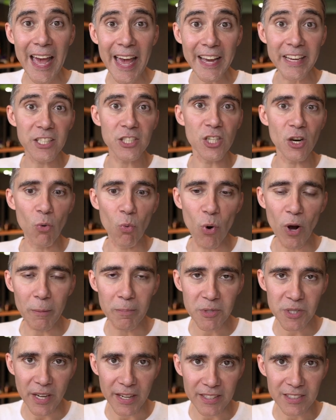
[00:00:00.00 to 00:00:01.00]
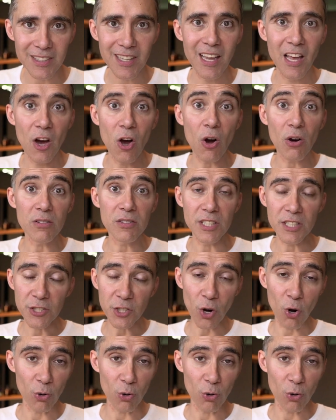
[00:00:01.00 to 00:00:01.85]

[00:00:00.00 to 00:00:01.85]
extra websites on this